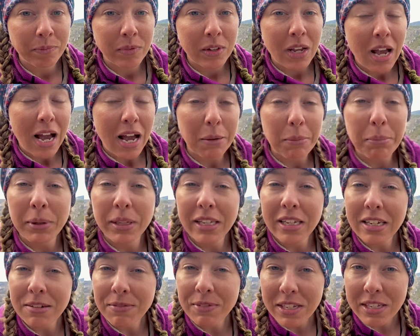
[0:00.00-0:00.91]
I
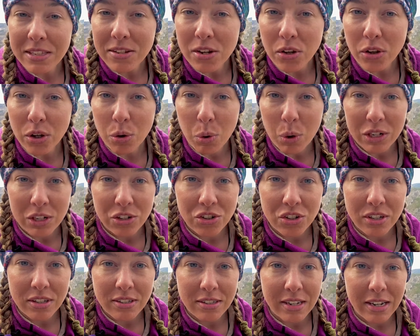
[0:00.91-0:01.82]
believe that's all the
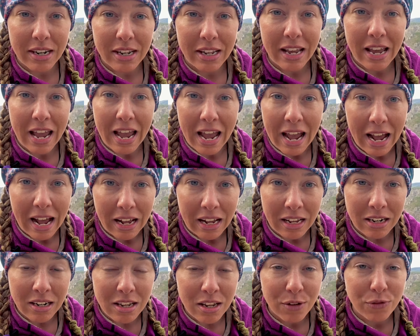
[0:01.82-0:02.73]
questions that I
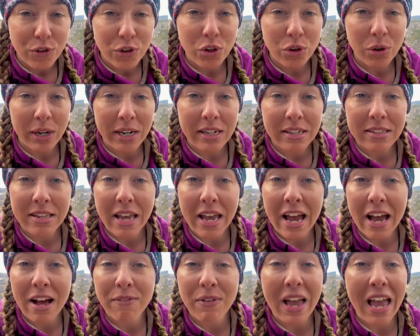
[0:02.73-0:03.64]
had. If you guys
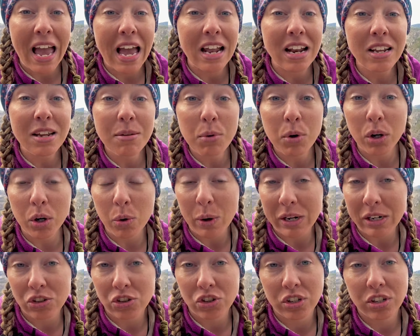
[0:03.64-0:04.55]
have any more
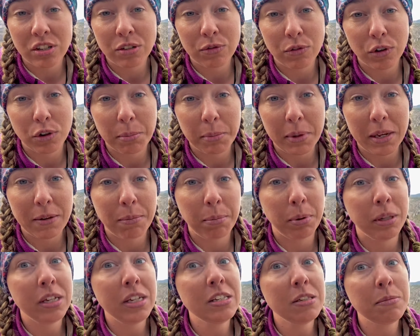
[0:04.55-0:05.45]
questions for me,
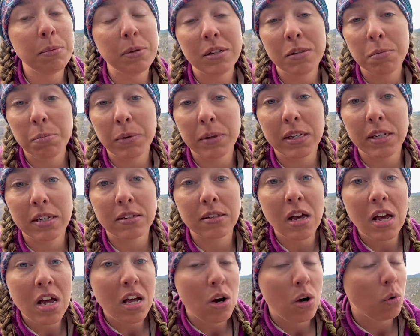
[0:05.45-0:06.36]
please
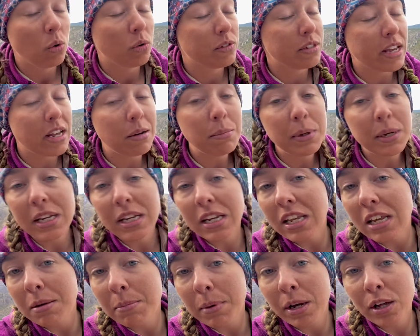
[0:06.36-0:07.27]
send me an
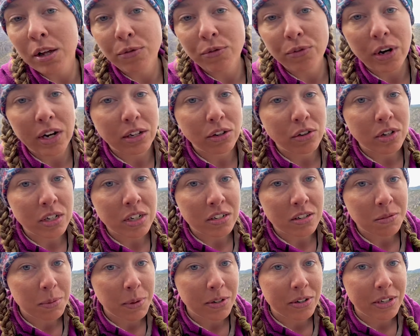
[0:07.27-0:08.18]
email,
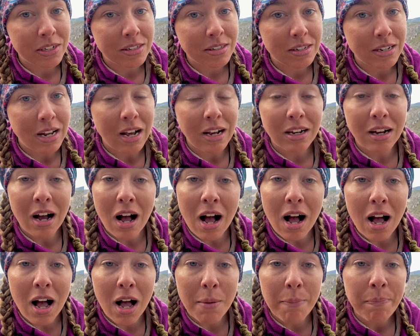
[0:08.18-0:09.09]

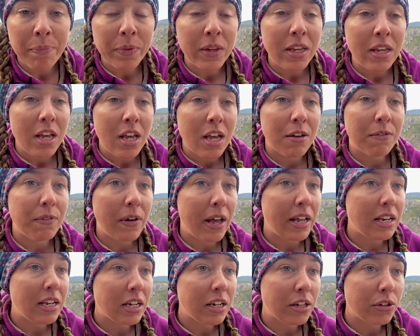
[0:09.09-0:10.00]
friedgreenexperience.com. If
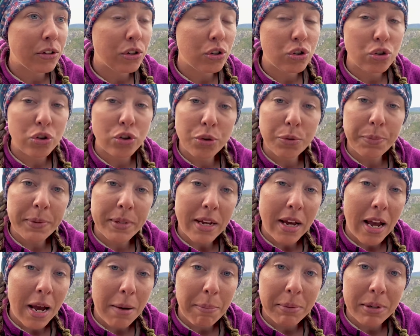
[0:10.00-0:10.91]
any other troops that
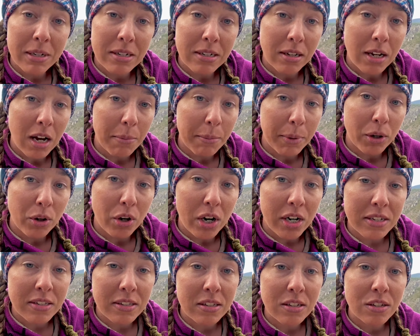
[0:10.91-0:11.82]
happen to come
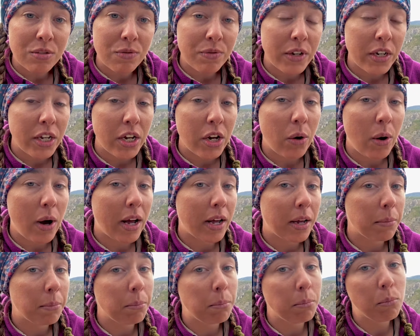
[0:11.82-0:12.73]
across this video, I
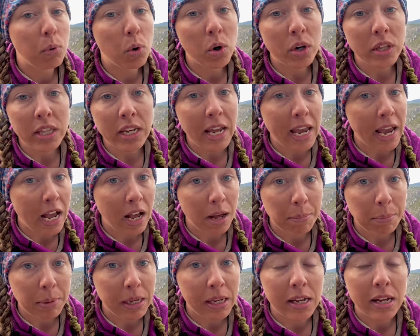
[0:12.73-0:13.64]
am more than
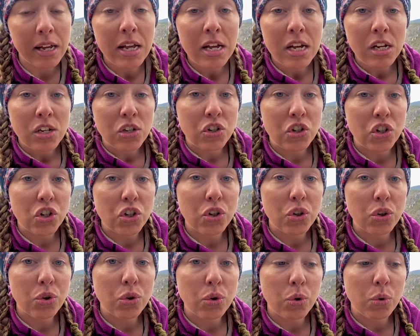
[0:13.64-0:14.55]
happy
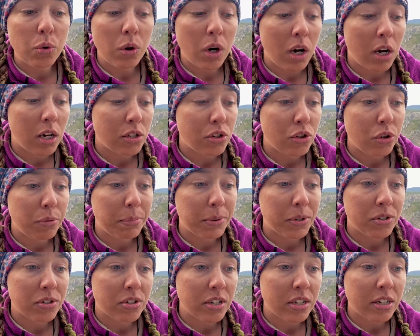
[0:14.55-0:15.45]
to do a
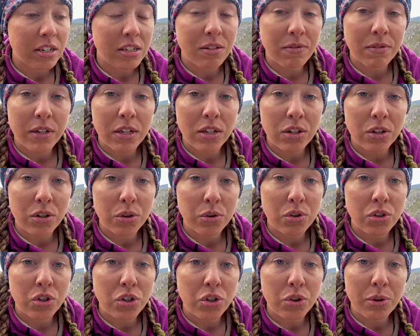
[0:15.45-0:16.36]
personalized video
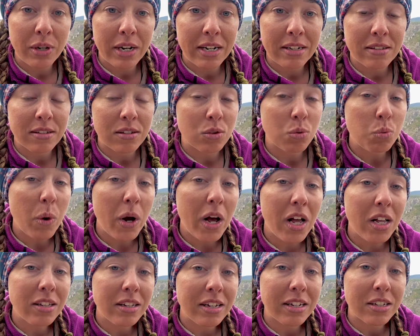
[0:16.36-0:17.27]
to you guys as
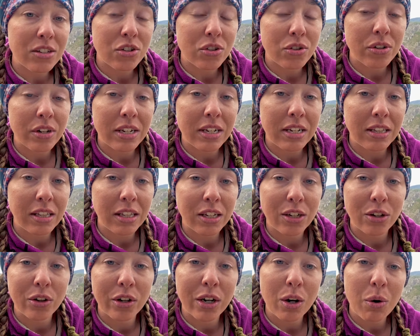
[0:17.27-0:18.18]
well, to answer any
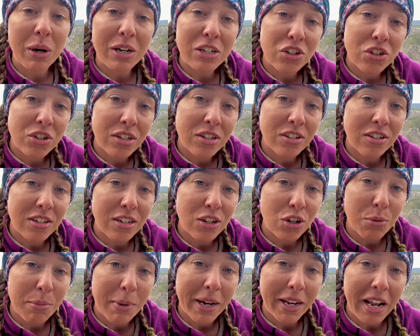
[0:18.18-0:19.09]
lingering questions that
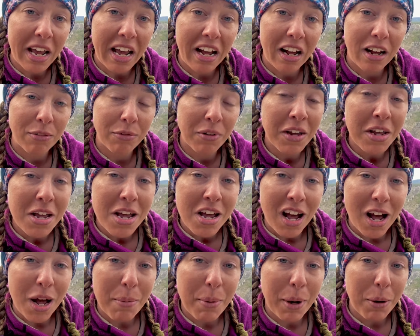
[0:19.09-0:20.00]
you might have
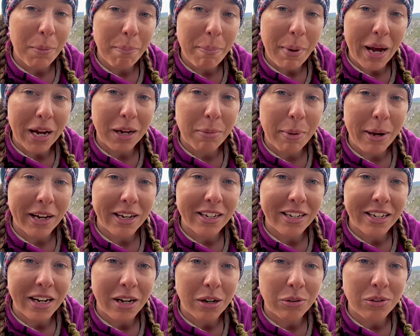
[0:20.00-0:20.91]
about
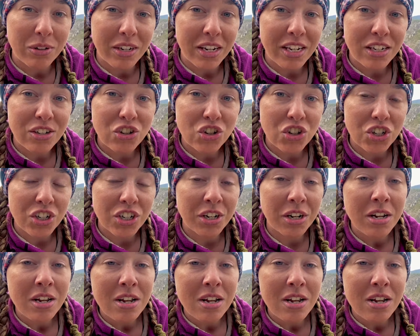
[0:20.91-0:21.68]
backpacking out in nature.